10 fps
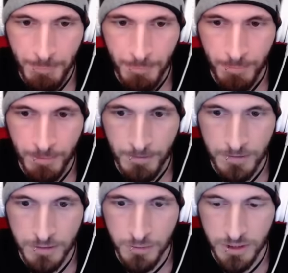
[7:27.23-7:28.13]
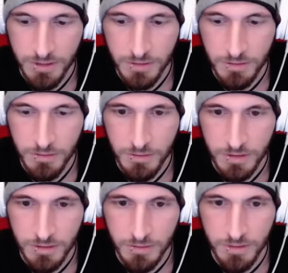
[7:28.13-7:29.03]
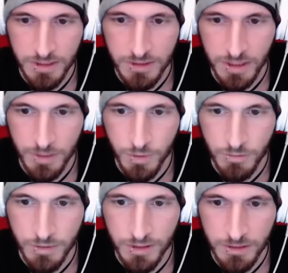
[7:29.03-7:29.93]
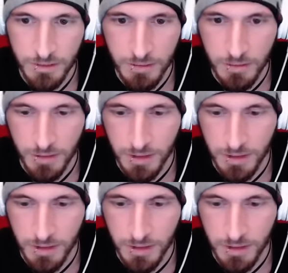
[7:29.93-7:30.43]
Let's do this. Let's do this, and we do this. Okay.